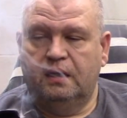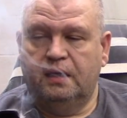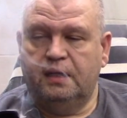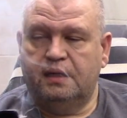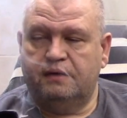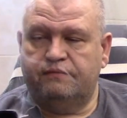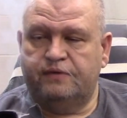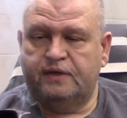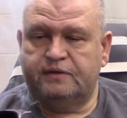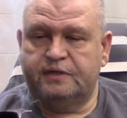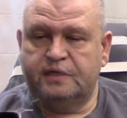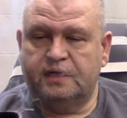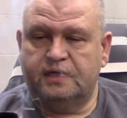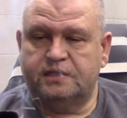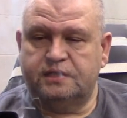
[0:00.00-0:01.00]
Yeah,
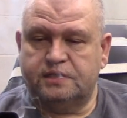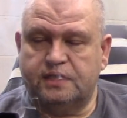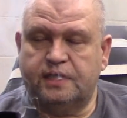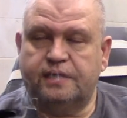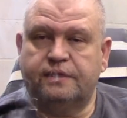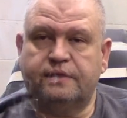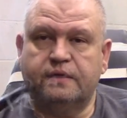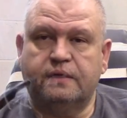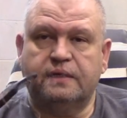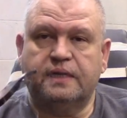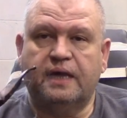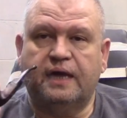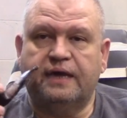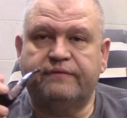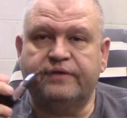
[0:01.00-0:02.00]
Valentine's Day, there
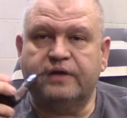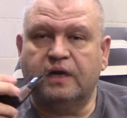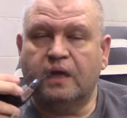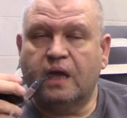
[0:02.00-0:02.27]
you have it.